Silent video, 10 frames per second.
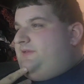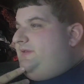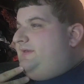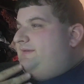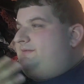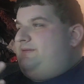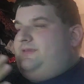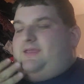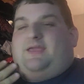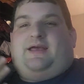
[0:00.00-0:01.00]
uh,
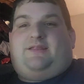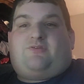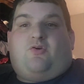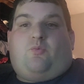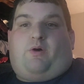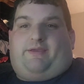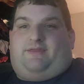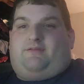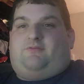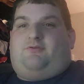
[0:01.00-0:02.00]
you can kind of tell why
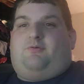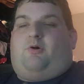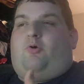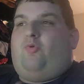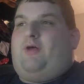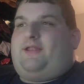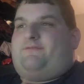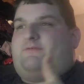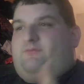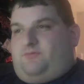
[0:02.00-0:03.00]
he didn't do a whole lot
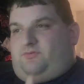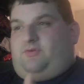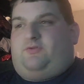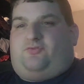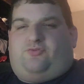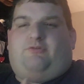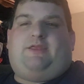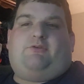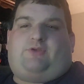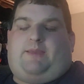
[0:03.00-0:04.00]
of st-
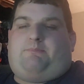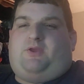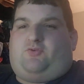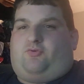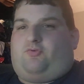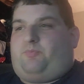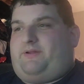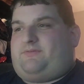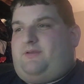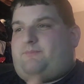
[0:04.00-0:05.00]
studio type pictures.
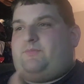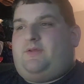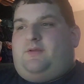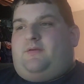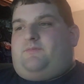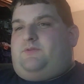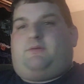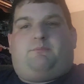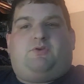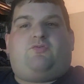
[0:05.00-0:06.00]
But um,
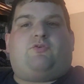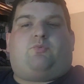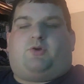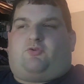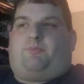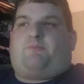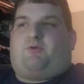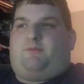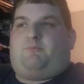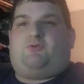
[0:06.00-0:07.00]
most of his work has been
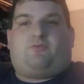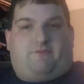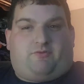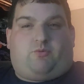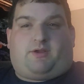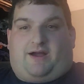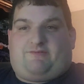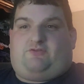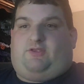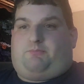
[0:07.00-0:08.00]
pretty. Most of his work,
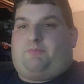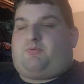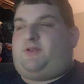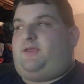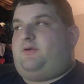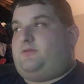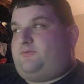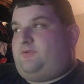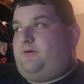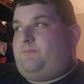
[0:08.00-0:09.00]
obviously, has been pretty good.
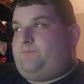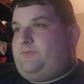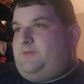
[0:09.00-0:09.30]
So,